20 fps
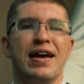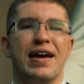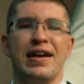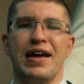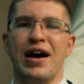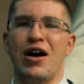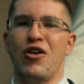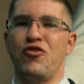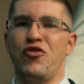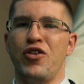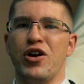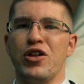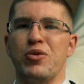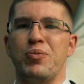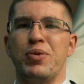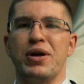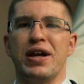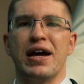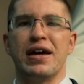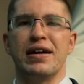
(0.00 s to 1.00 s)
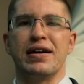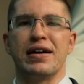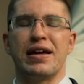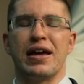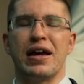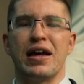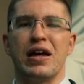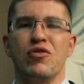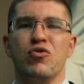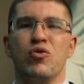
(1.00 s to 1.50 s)
and how Father Barrera
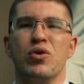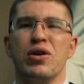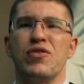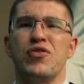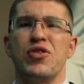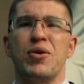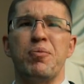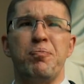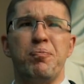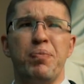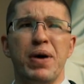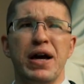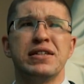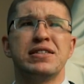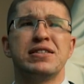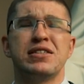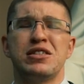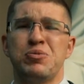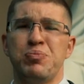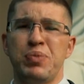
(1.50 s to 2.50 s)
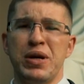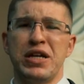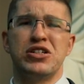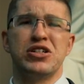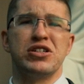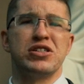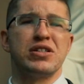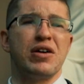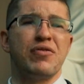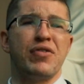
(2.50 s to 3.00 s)
gave one of the best
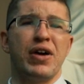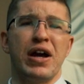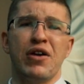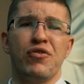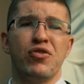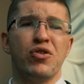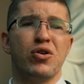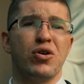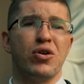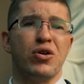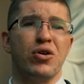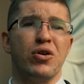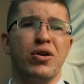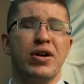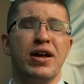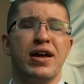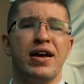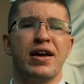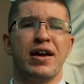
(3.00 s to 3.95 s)
speeches I've ever heard